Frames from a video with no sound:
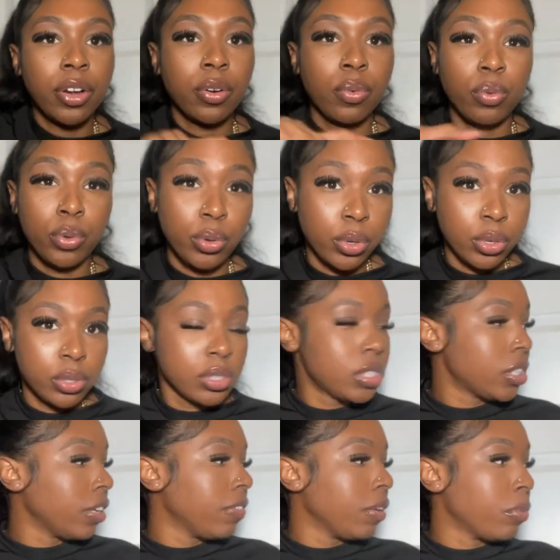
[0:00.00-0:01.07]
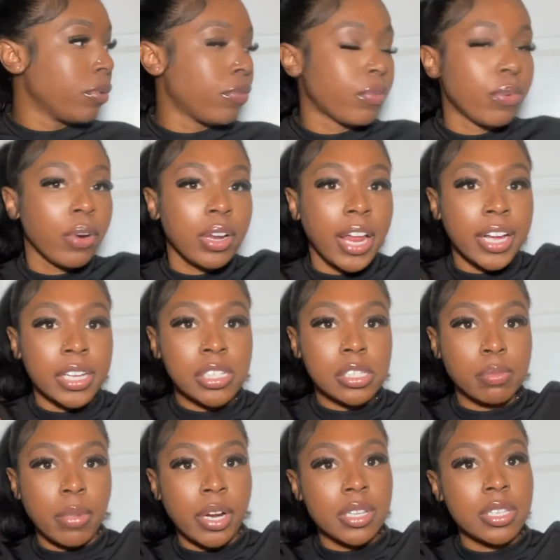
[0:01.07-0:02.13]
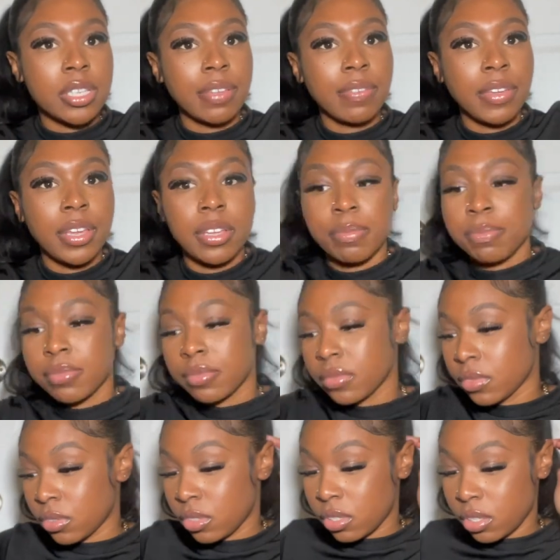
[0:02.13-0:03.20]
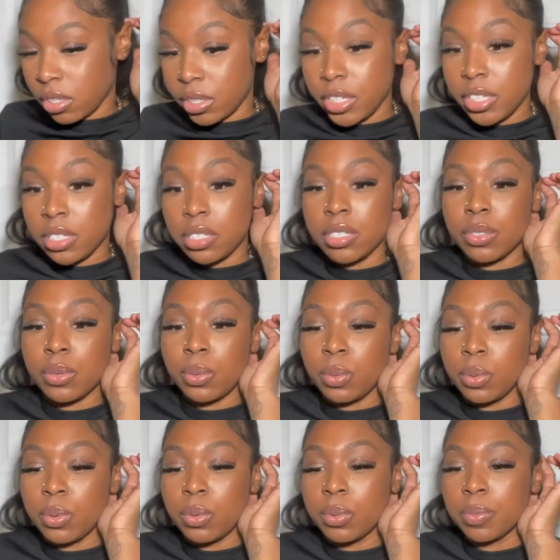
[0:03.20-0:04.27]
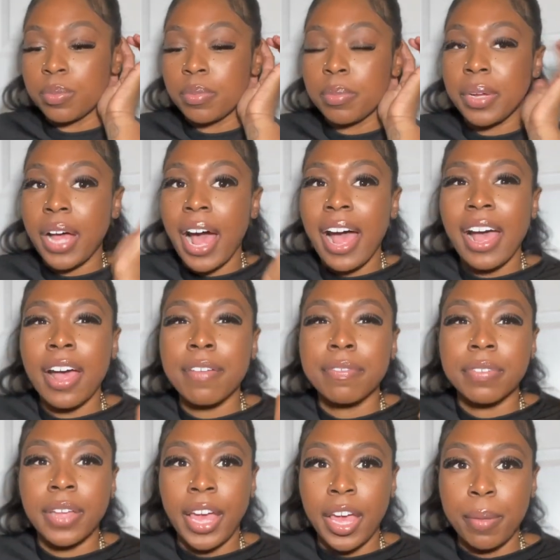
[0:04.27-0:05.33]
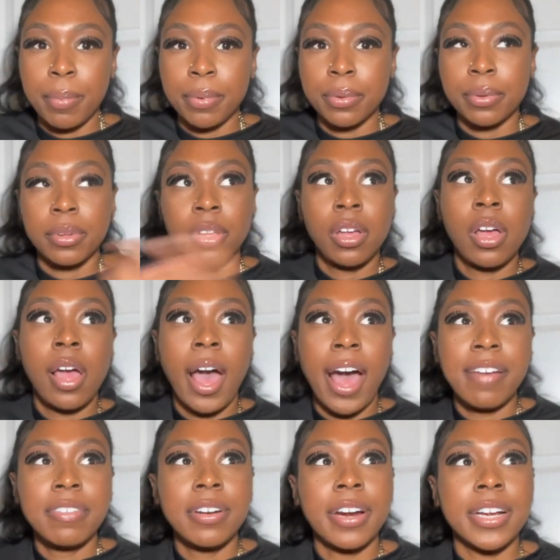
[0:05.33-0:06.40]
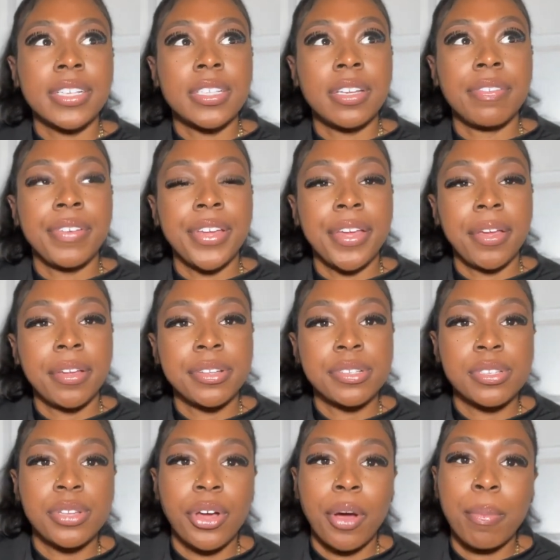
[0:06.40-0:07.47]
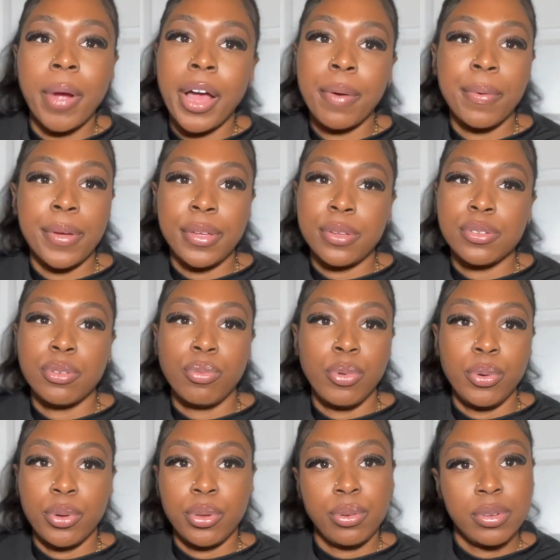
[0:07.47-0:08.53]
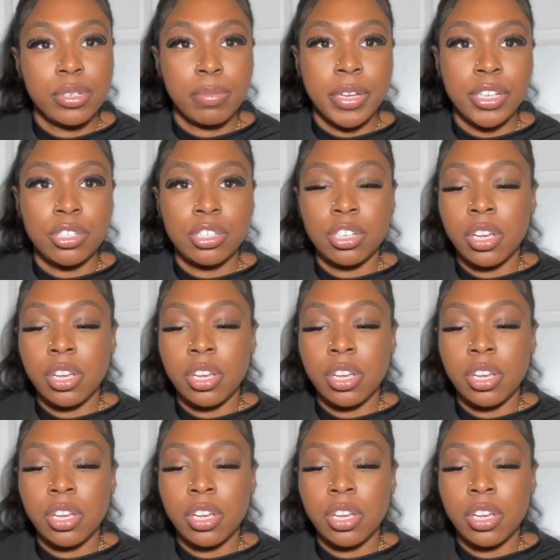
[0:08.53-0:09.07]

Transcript: a Roku TV before, like a smart TV. So this is cool. But I have cable. I have direct TV. So I probably won't use the Roku as much.